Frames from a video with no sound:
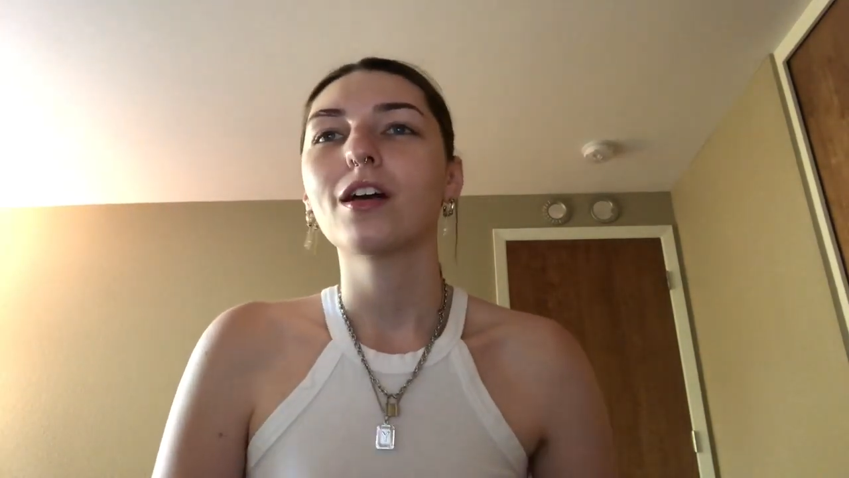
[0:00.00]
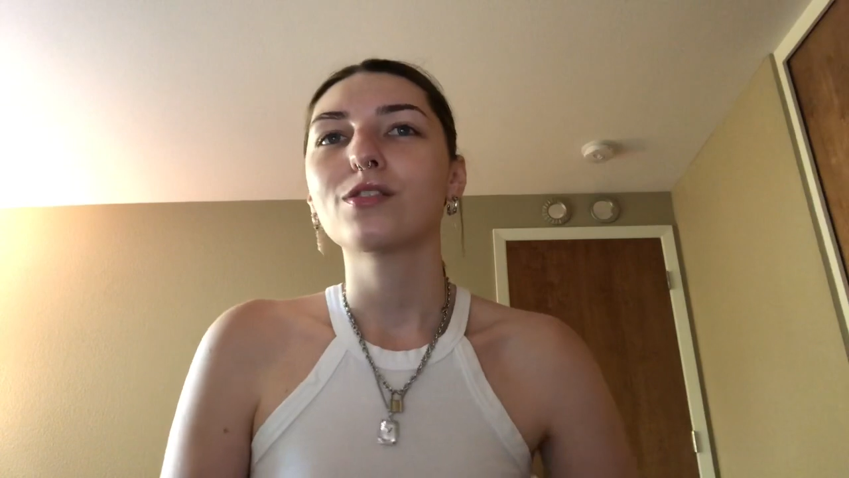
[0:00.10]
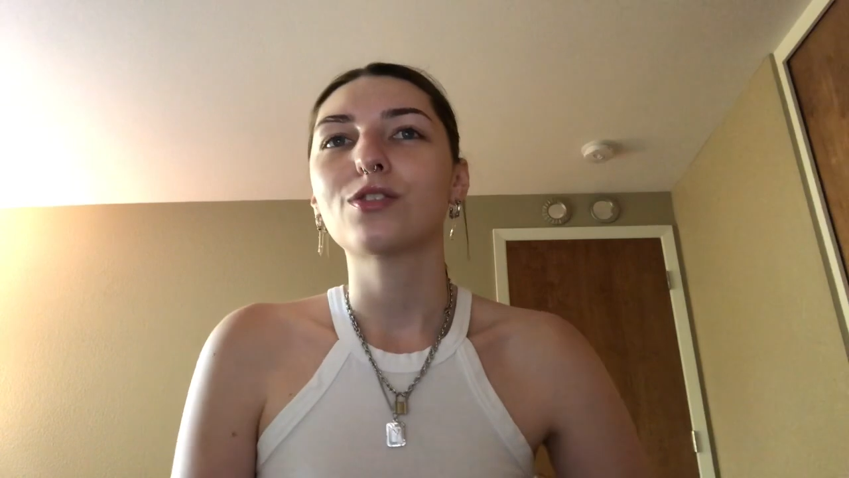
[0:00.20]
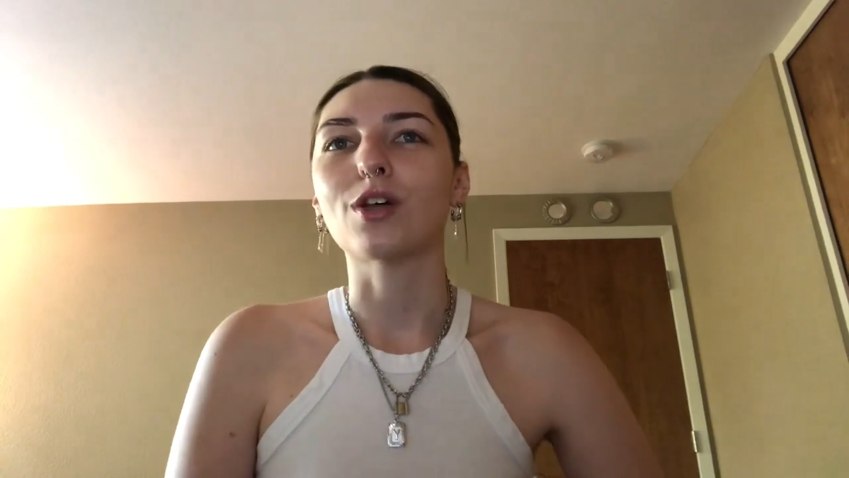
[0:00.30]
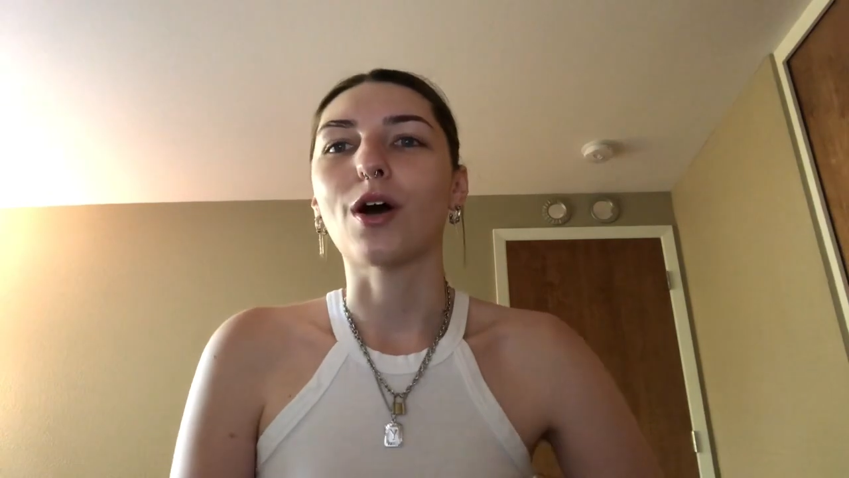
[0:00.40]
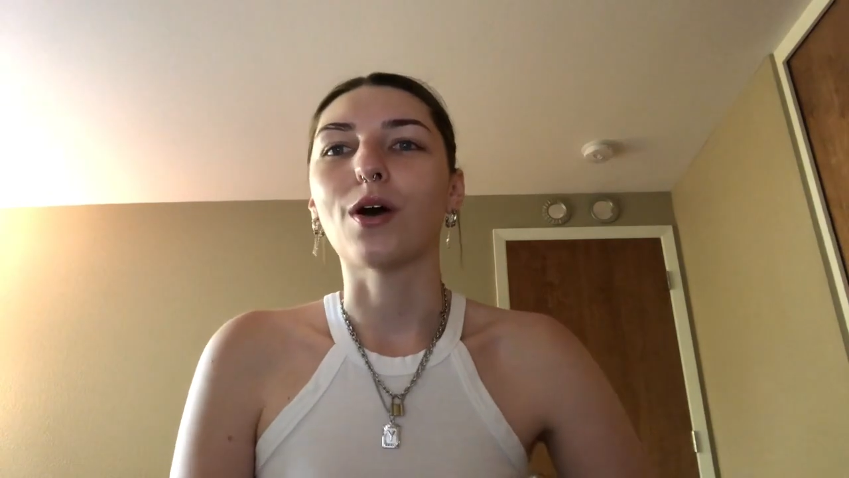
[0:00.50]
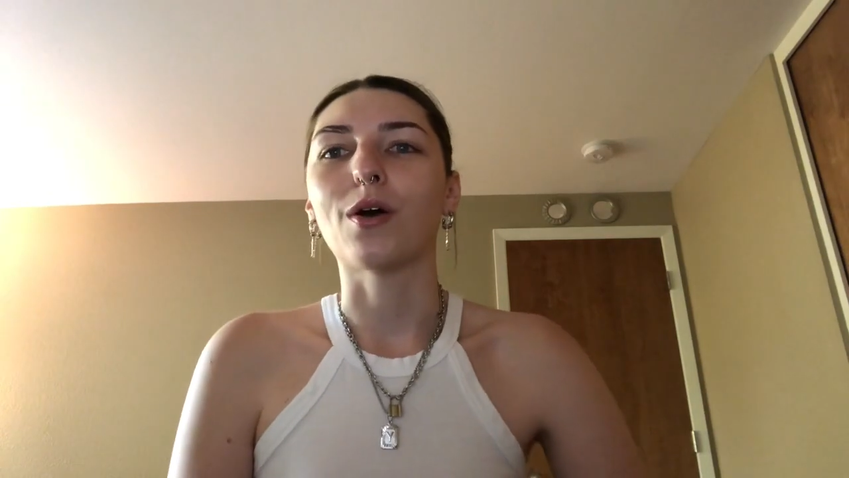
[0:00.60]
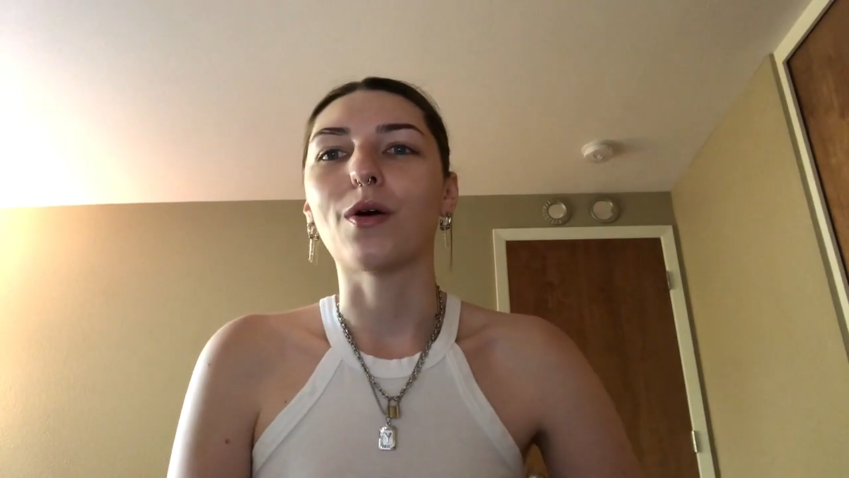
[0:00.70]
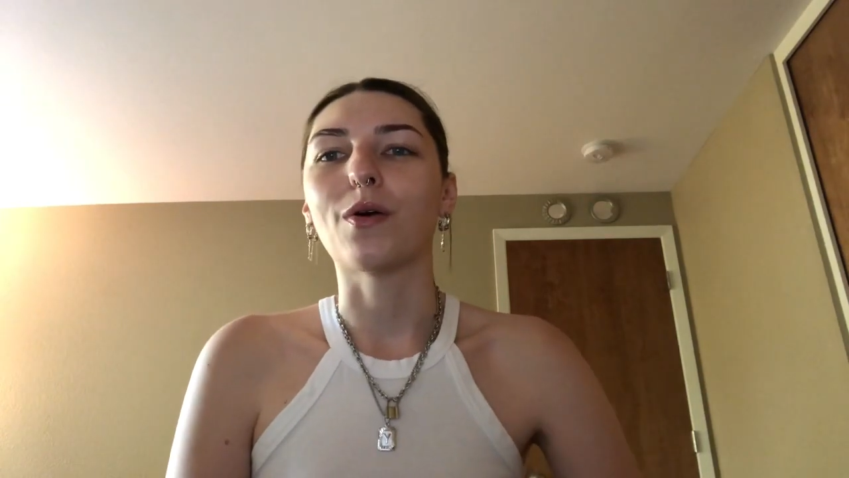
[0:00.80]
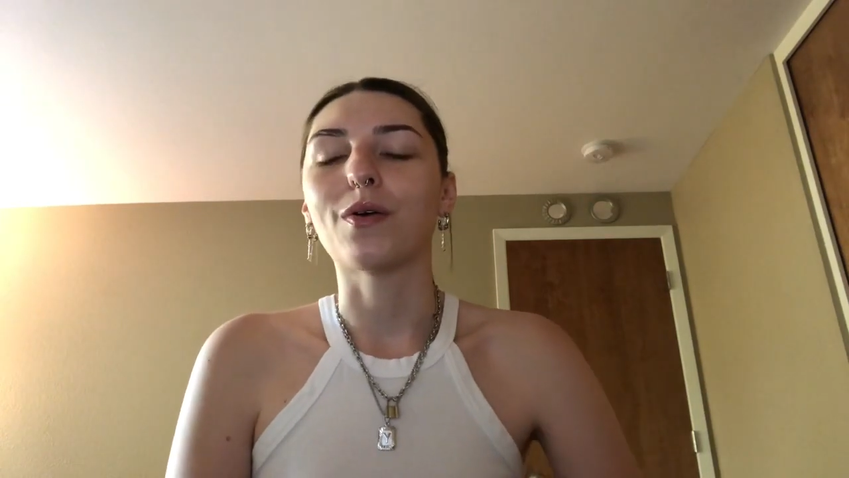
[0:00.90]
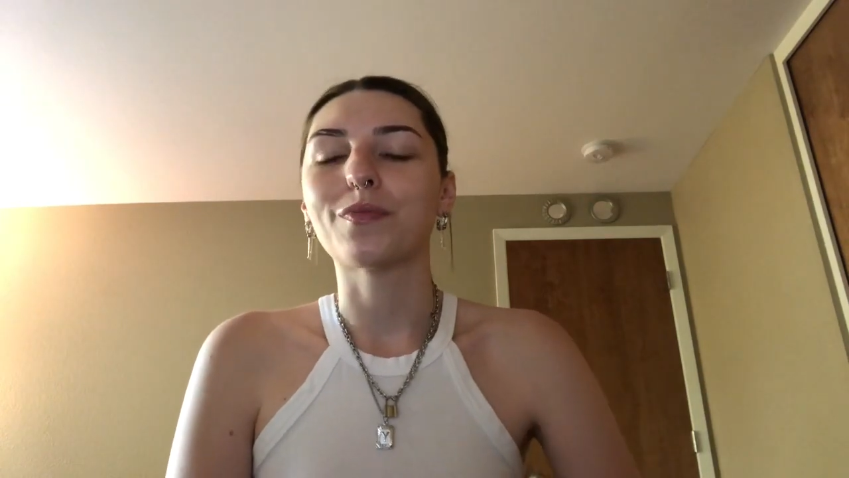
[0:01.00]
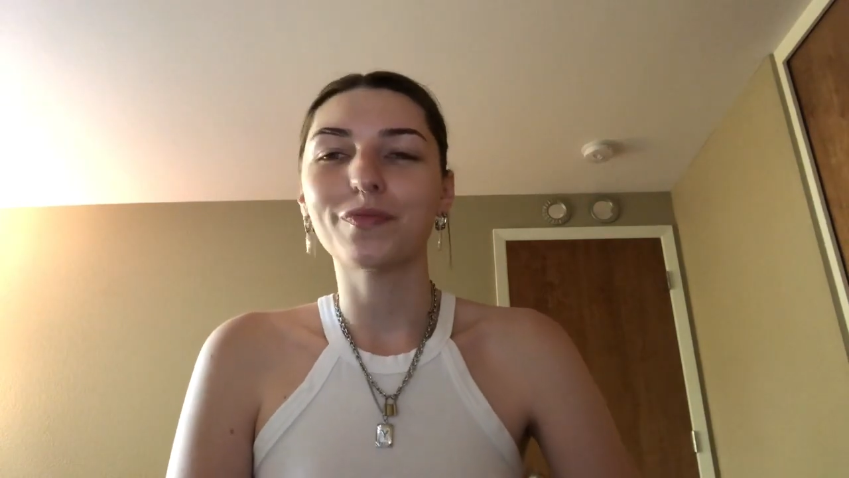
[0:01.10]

so